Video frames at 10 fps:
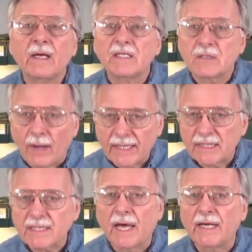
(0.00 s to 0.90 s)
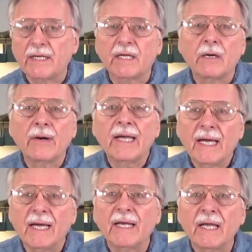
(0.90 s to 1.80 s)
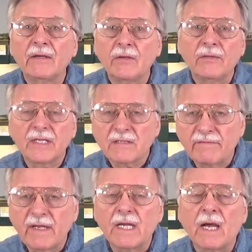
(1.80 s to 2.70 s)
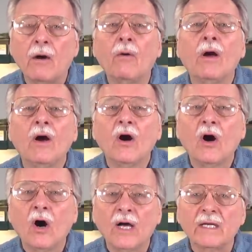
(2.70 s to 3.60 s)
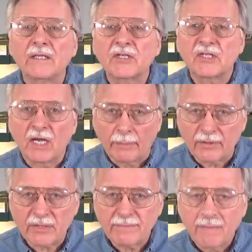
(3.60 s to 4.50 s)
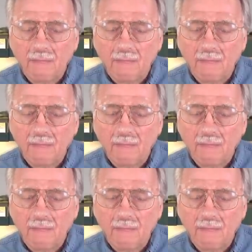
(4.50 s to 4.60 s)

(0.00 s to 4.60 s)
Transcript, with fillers: So I decided to go ahead and do this video on snubbers.